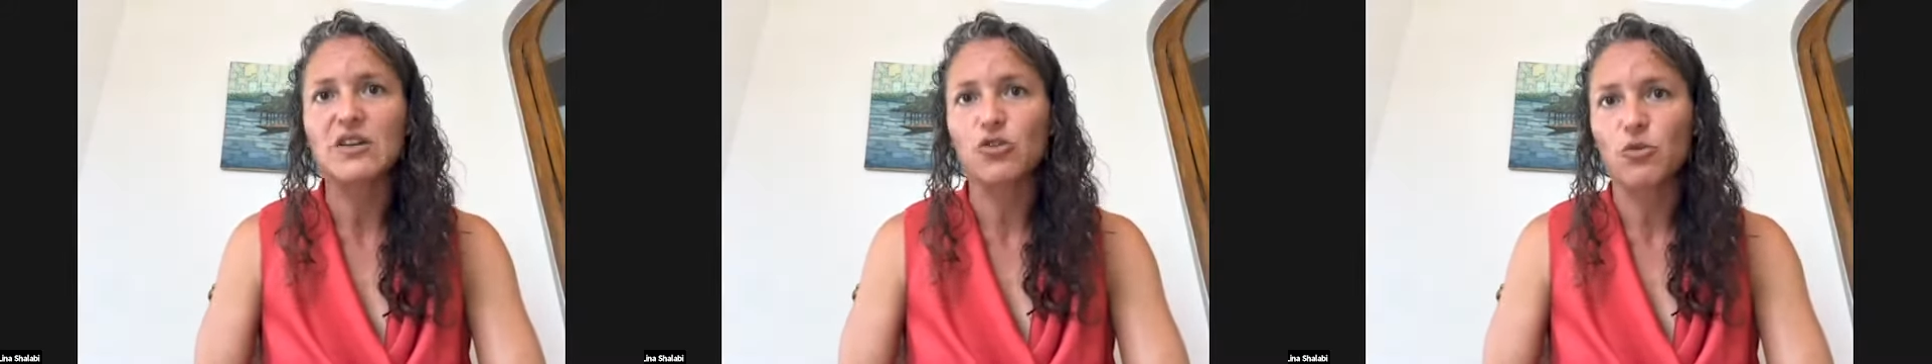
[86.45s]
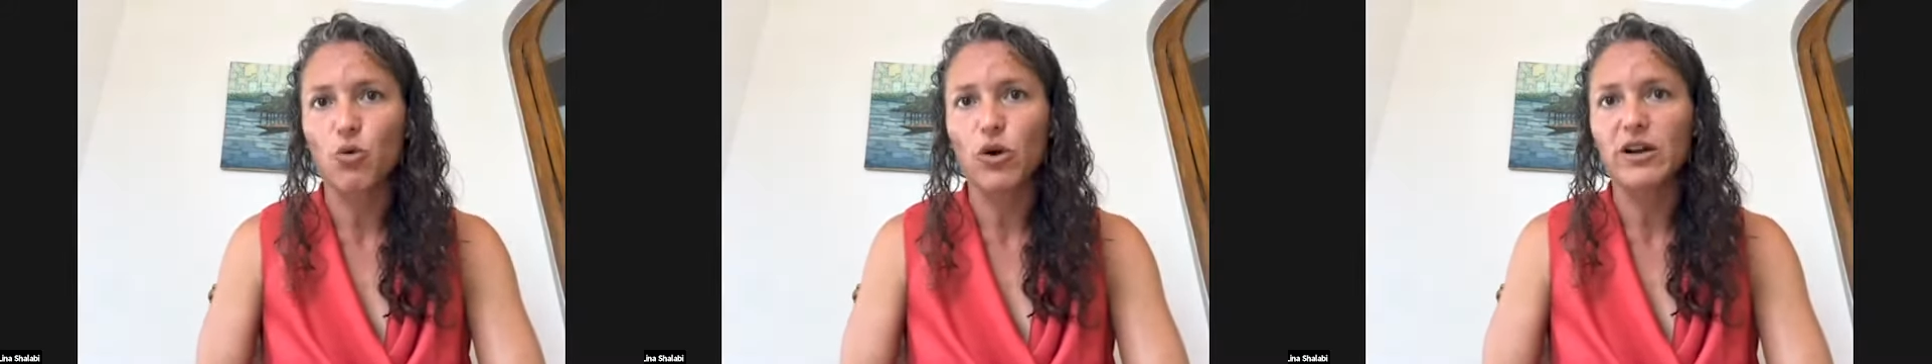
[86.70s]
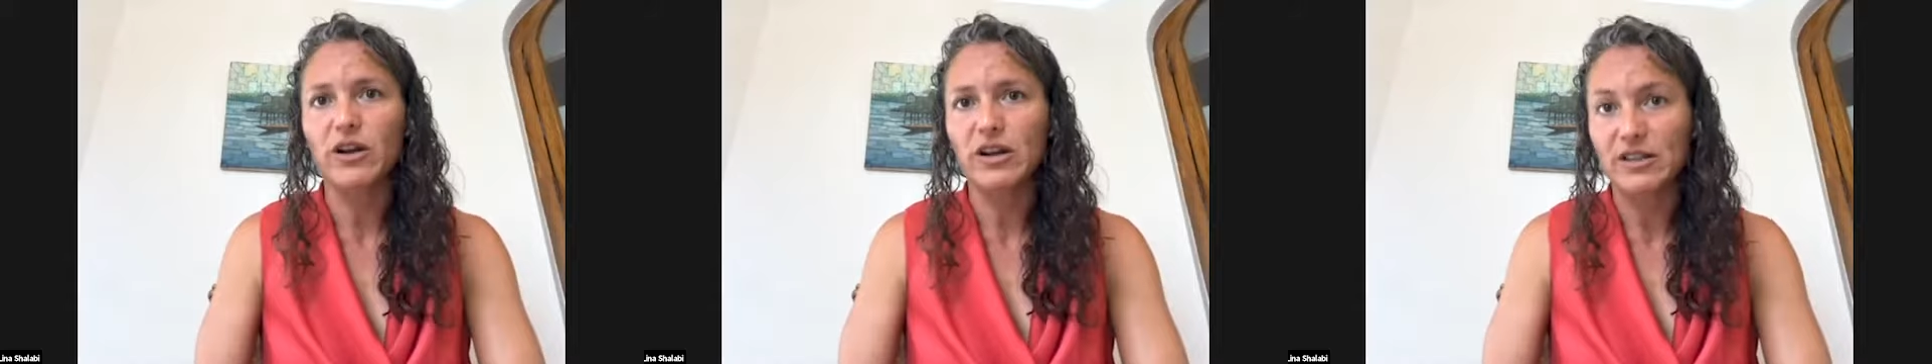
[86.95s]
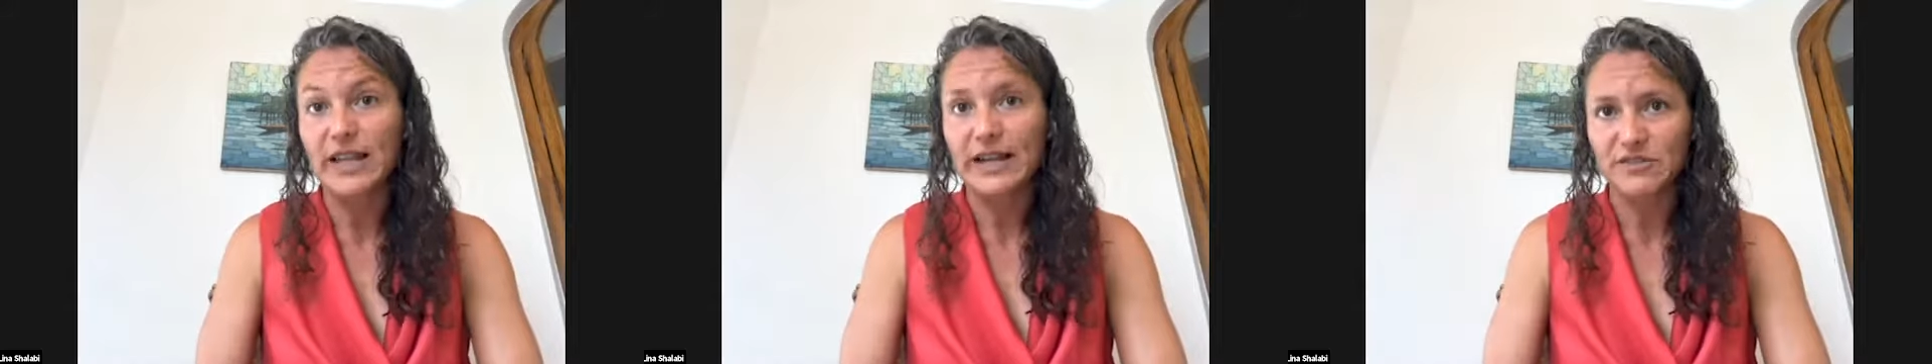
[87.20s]
under more
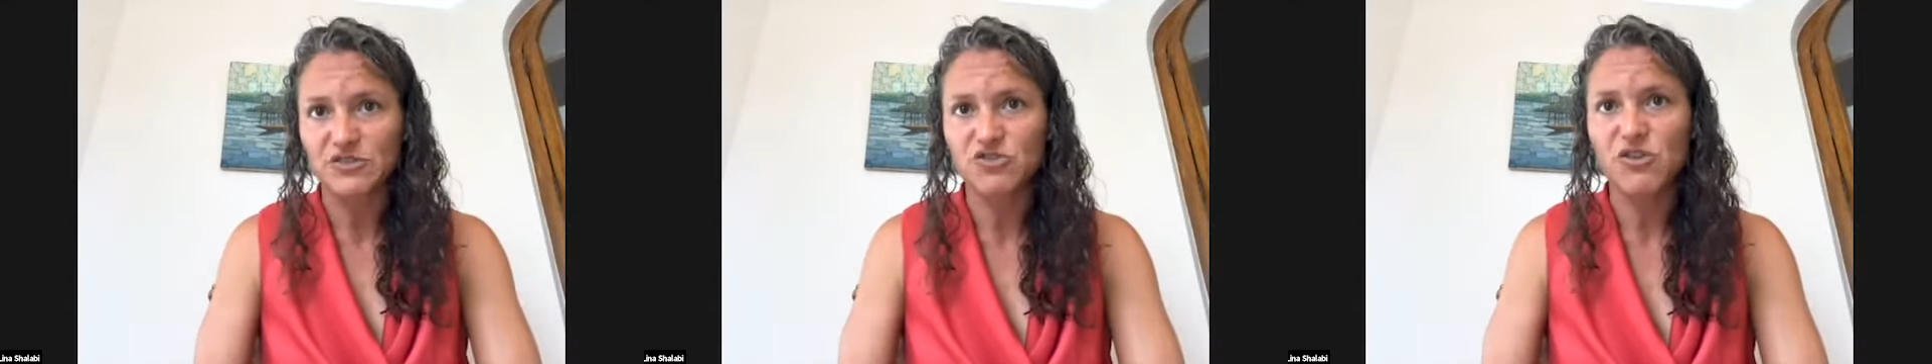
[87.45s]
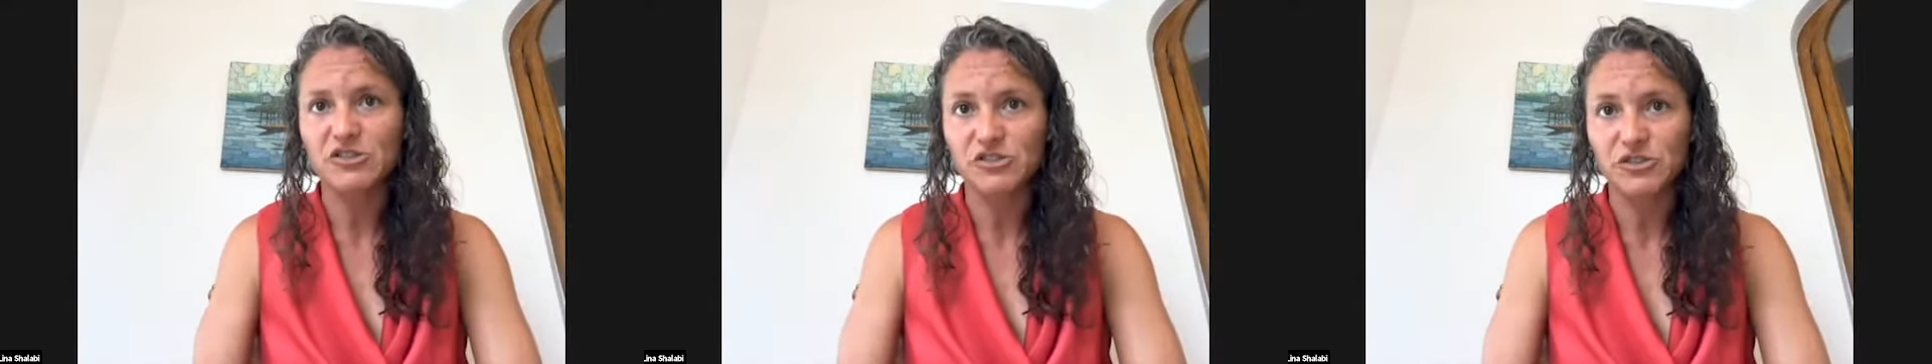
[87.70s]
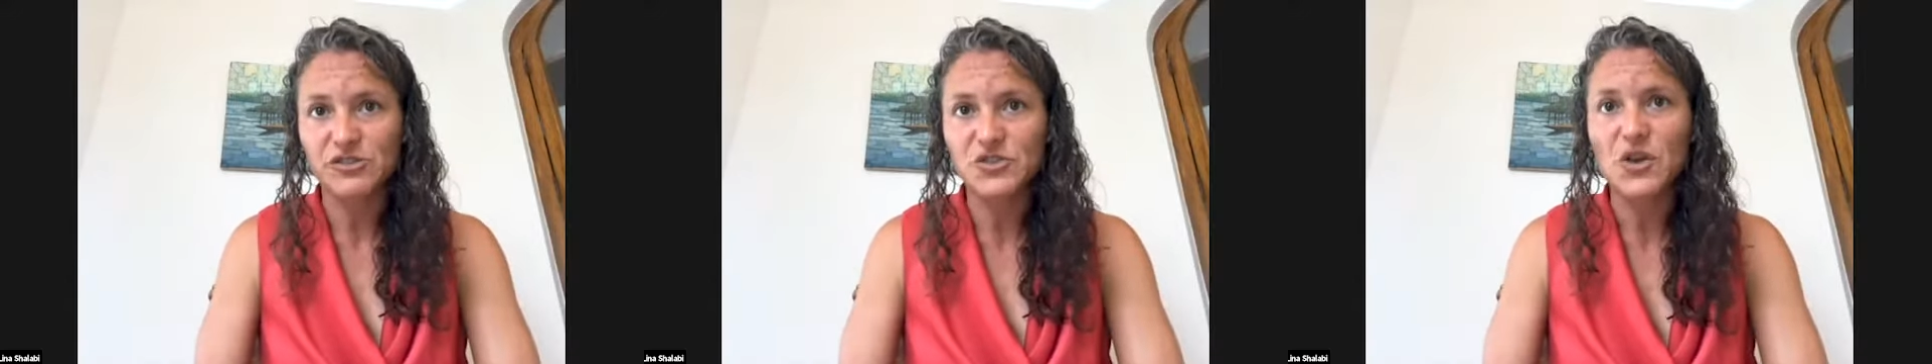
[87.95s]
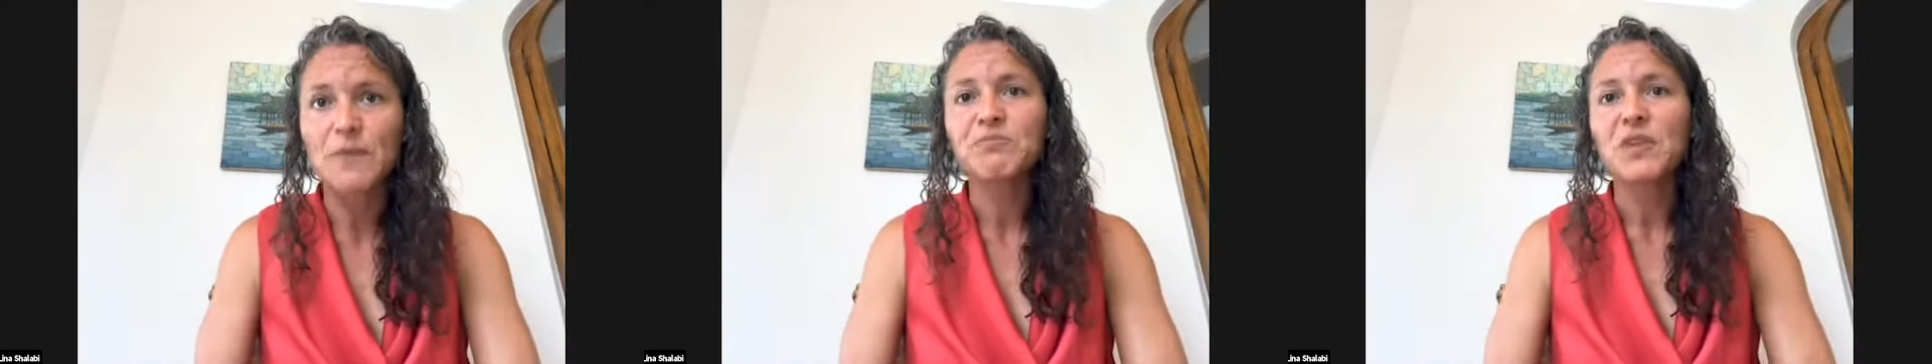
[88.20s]
collective structures